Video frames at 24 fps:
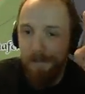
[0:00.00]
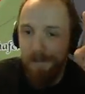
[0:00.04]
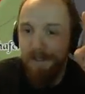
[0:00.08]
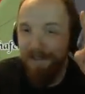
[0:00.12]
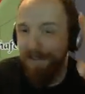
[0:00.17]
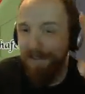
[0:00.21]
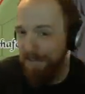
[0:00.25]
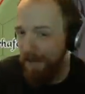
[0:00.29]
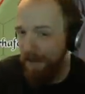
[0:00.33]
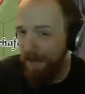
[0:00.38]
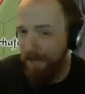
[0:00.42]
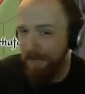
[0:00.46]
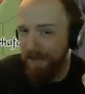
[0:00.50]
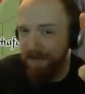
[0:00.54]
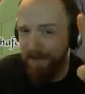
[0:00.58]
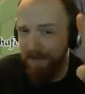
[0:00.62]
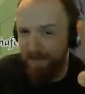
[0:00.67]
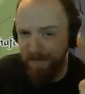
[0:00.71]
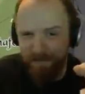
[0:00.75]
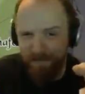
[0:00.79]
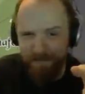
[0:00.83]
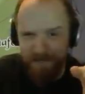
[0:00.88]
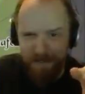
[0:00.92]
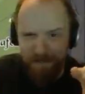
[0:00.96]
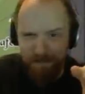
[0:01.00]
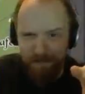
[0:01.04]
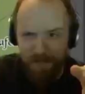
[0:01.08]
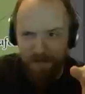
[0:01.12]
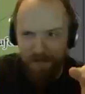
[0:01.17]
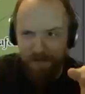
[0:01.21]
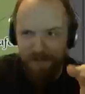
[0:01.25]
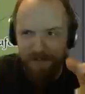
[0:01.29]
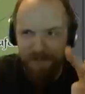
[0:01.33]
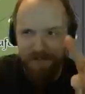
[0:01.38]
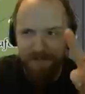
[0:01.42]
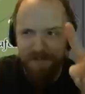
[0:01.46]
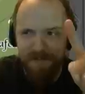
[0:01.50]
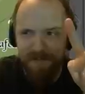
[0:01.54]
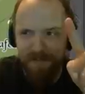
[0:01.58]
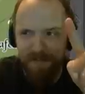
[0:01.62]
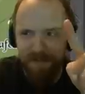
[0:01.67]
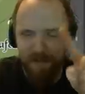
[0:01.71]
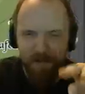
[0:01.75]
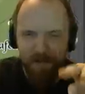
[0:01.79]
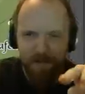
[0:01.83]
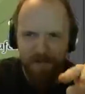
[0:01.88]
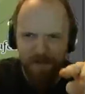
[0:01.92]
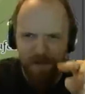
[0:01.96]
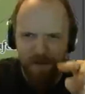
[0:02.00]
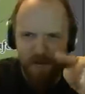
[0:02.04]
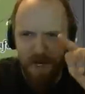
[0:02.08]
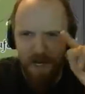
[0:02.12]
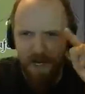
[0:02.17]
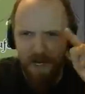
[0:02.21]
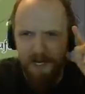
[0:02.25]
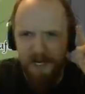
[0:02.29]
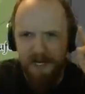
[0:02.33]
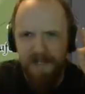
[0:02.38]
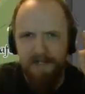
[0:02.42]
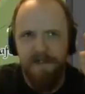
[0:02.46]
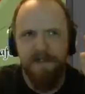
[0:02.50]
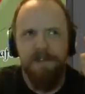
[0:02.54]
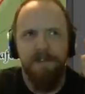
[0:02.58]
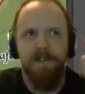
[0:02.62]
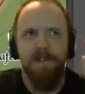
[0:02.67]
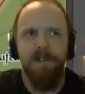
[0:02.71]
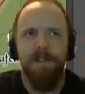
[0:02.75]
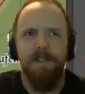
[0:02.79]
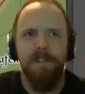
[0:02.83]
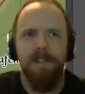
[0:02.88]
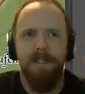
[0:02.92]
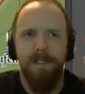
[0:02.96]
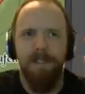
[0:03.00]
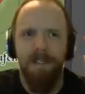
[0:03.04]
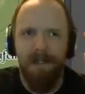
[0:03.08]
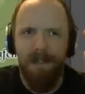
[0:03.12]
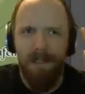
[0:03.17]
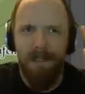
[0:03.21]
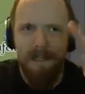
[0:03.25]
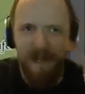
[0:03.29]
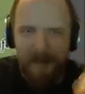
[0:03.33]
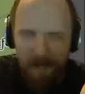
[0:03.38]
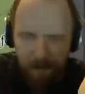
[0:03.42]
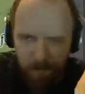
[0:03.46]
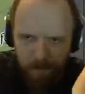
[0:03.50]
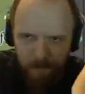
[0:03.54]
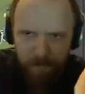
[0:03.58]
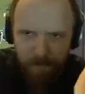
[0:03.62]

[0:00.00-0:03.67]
Tok and Fatboy, close your eyes now.